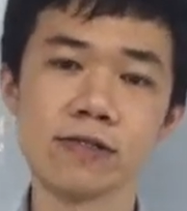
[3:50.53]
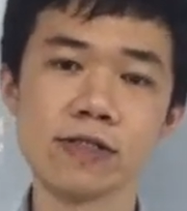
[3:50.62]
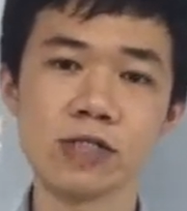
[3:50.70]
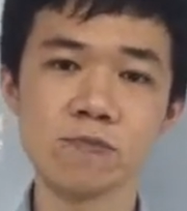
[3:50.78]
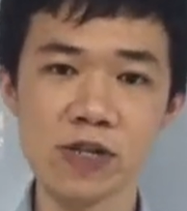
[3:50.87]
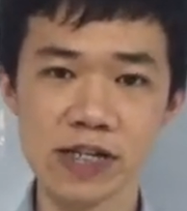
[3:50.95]

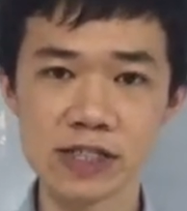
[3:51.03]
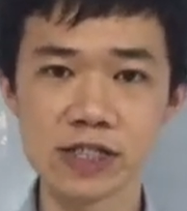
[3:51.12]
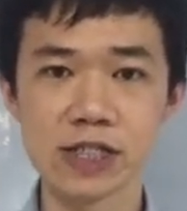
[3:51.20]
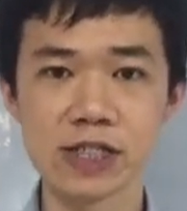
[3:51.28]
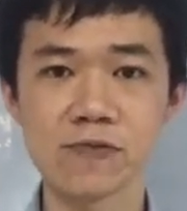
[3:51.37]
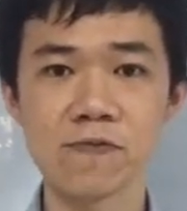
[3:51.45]
speech
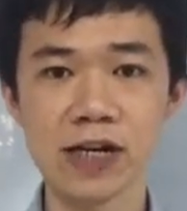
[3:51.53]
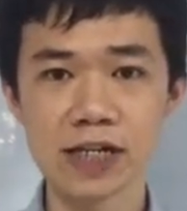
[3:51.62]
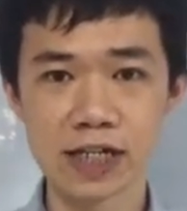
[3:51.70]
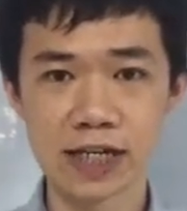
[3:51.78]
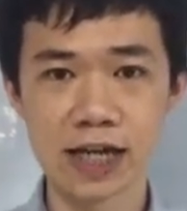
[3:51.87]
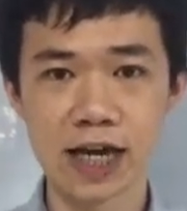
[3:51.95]
is
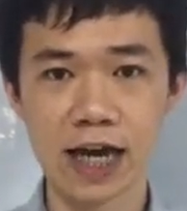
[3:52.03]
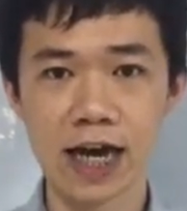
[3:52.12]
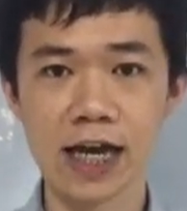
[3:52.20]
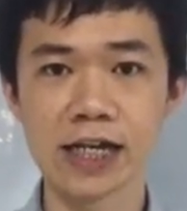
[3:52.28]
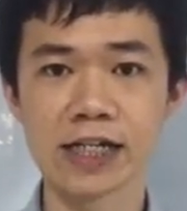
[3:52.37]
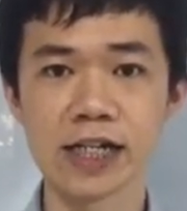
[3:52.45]
funny
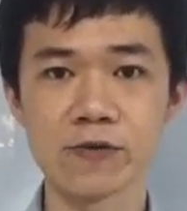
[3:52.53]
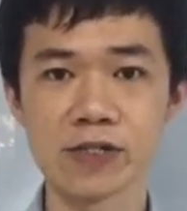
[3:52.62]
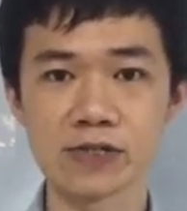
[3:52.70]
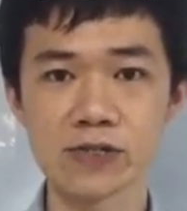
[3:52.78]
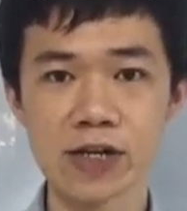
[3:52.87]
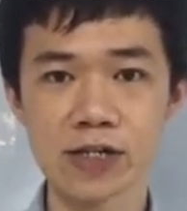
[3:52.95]
and they will
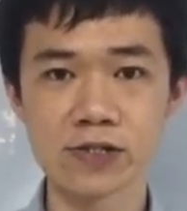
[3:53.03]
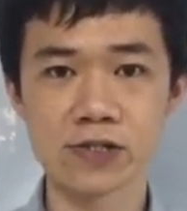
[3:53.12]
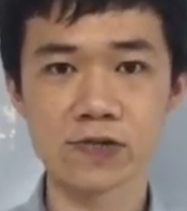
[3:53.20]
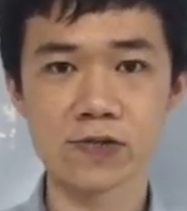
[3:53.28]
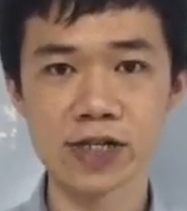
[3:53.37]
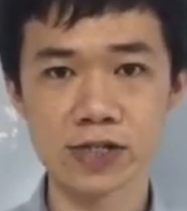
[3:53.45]
try to
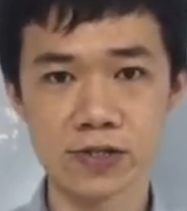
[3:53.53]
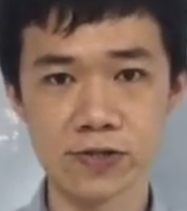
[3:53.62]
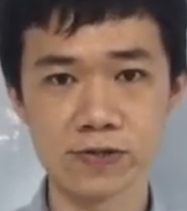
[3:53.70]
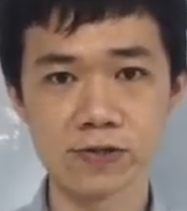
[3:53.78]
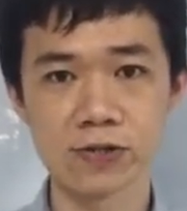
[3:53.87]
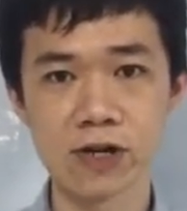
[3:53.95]
correct you.
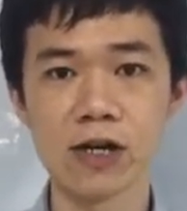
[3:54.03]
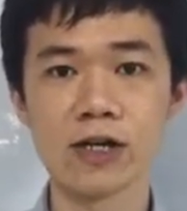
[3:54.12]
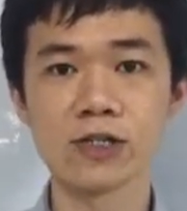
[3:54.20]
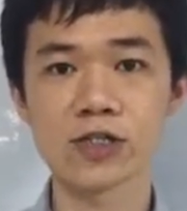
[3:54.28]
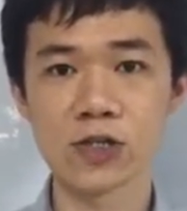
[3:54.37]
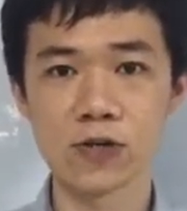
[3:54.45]

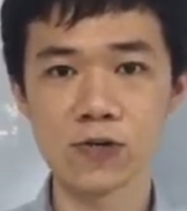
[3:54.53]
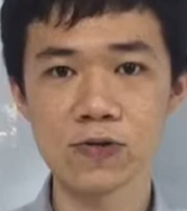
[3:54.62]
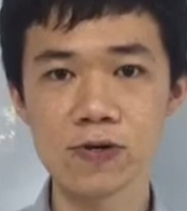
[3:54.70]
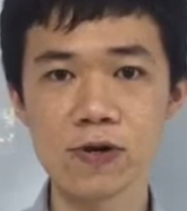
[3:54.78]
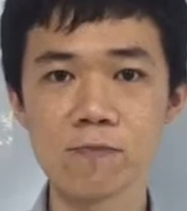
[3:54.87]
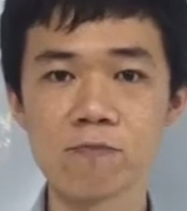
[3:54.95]

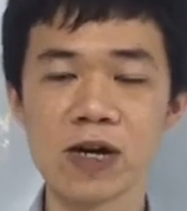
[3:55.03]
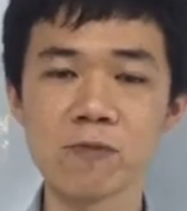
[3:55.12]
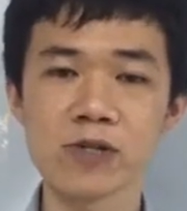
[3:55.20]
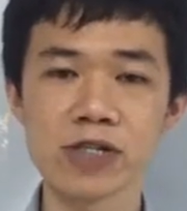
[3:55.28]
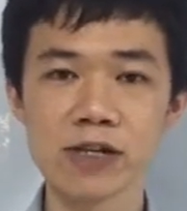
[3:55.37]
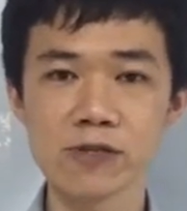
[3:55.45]
So, by
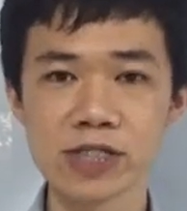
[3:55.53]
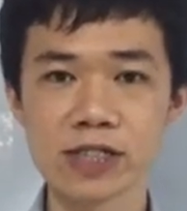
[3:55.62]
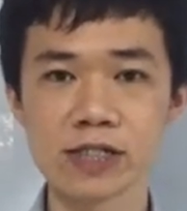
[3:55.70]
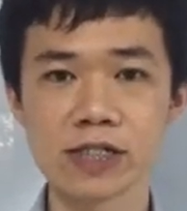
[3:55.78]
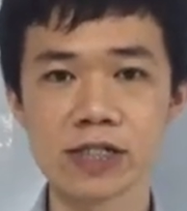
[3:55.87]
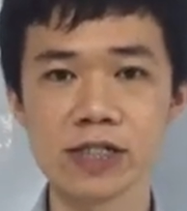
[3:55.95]

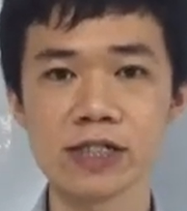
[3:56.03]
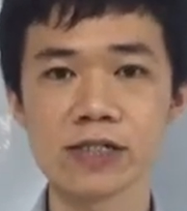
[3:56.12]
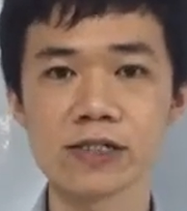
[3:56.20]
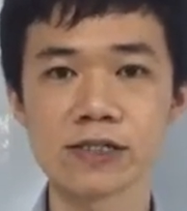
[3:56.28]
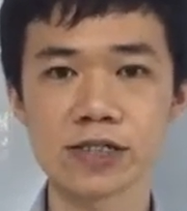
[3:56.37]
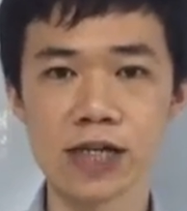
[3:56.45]
pronouncing the
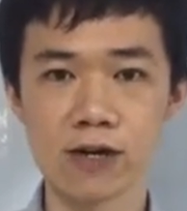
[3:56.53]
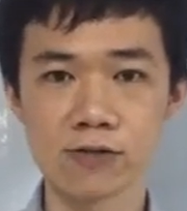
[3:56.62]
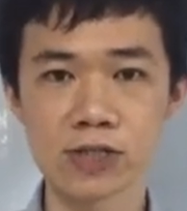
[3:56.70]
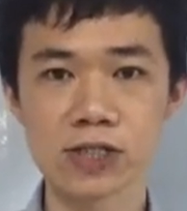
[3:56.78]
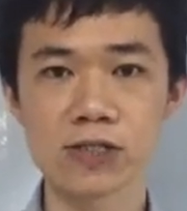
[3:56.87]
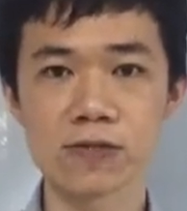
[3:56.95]

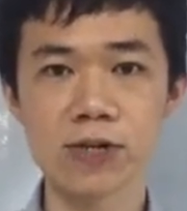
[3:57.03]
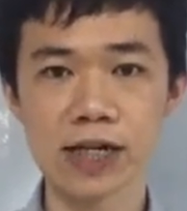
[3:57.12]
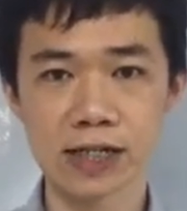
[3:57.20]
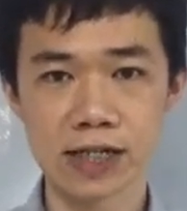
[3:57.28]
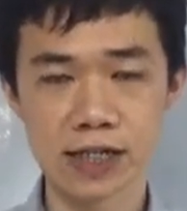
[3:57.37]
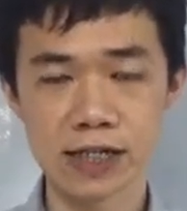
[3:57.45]
sounds
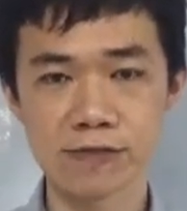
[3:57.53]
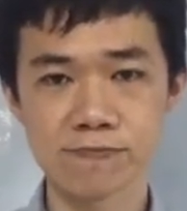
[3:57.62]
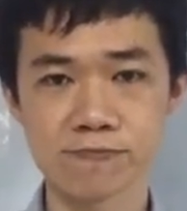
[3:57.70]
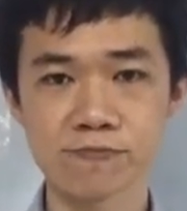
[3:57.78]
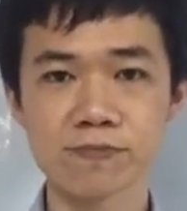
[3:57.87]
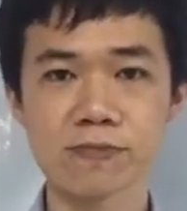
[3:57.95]
correctly,
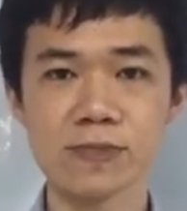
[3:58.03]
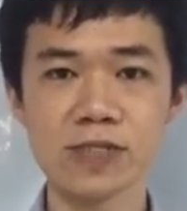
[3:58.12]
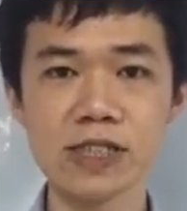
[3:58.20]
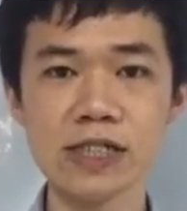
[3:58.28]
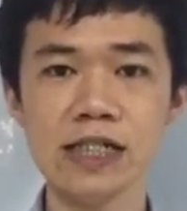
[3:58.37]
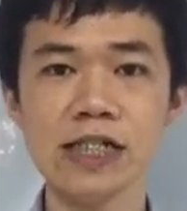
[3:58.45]

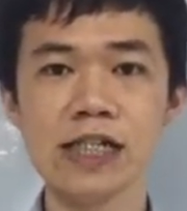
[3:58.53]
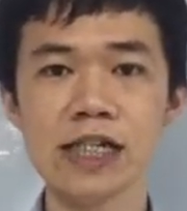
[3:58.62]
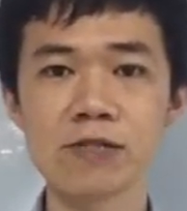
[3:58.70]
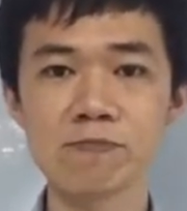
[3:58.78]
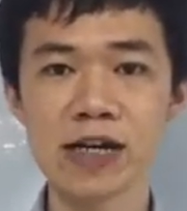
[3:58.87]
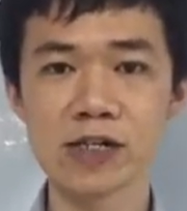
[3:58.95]

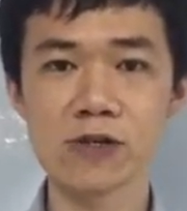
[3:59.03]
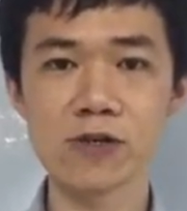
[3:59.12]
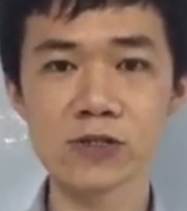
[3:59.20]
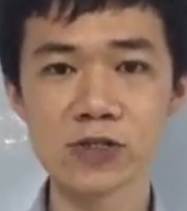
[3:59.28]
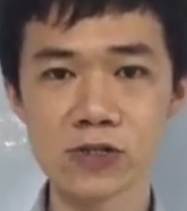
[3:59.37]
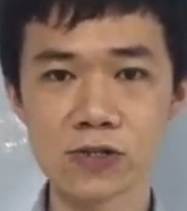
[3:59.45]
it might
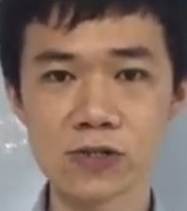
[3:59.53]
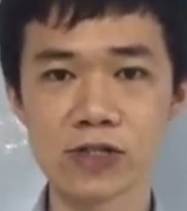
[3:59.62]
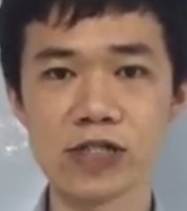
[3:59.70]
also